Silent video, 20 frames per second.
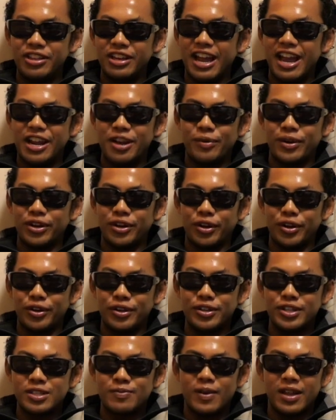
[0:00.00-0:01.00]
I don't think anyone
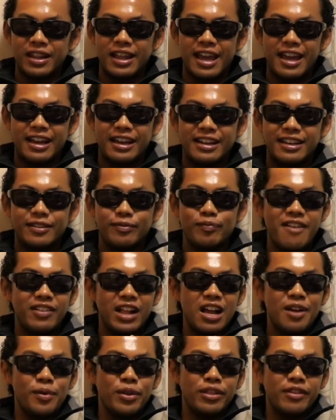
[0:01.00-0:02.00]
knows, but like if
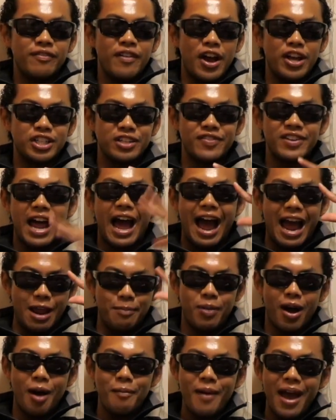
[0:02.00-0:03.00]
I feel like I'm on the verge of an
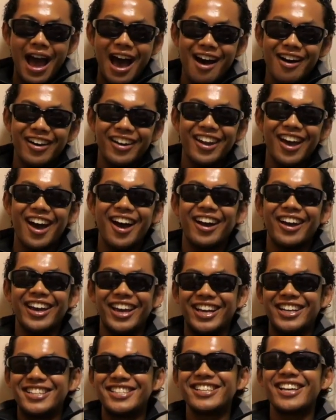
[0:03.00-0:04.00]
eye pop out,
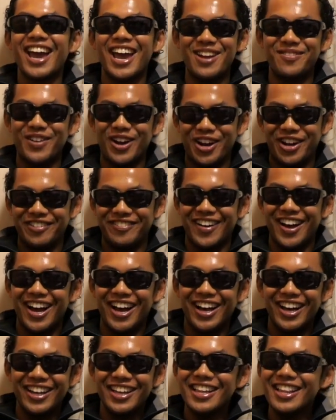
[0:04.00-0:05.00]
it's game
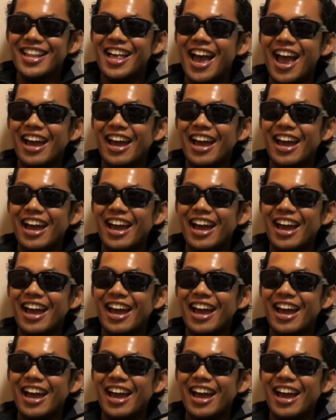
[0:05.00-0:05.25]
over.